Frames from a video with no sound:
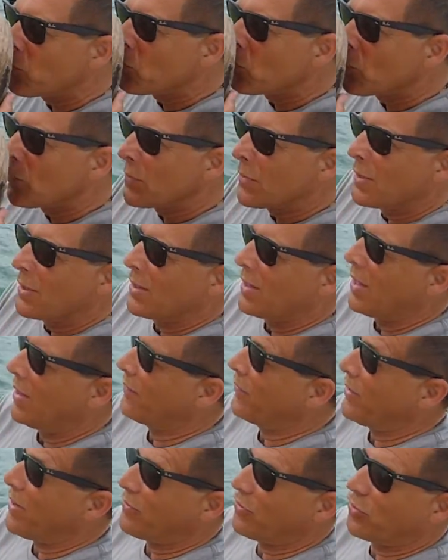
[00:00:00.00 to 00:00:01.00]

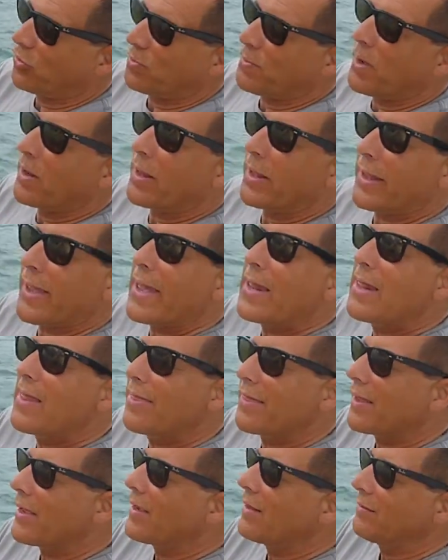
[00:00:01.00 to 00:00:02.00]
If it doesn't smell like
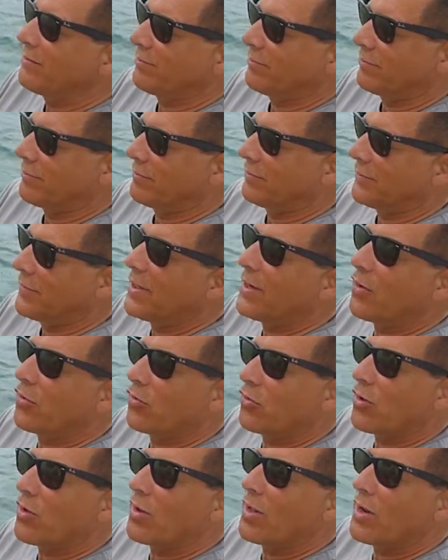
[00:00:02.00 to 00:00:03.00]
anything,
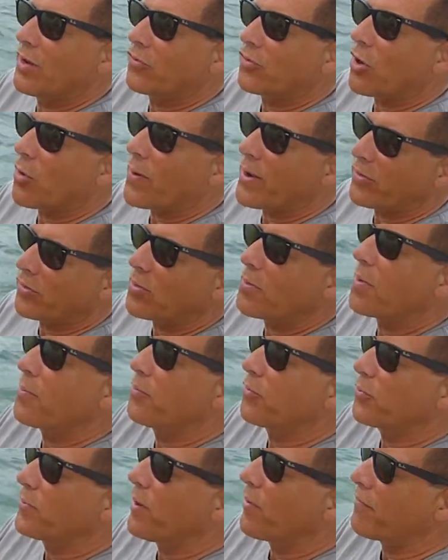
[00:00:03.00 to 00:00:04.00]
it's all right. Some
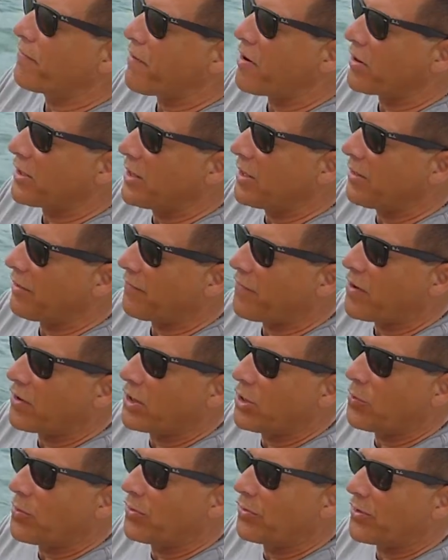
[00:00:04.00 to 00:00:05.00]
of them smell funky. The
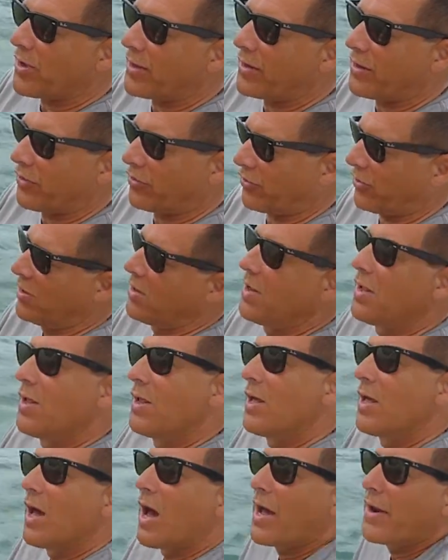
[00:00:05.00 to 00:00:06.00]
funky
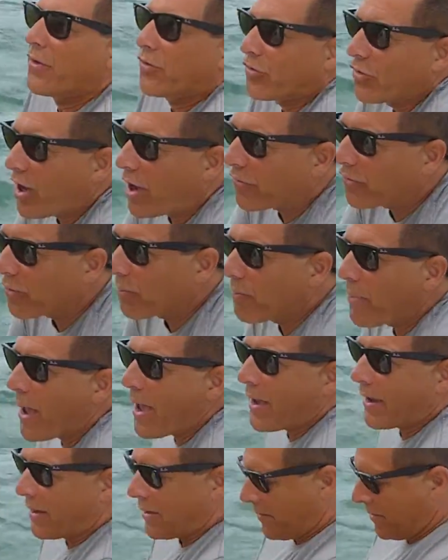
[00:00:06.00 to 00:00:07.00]
ones, I just toss them
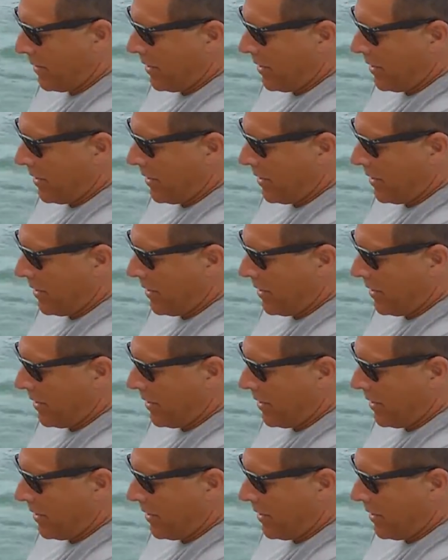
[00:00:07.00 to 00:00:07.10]
back.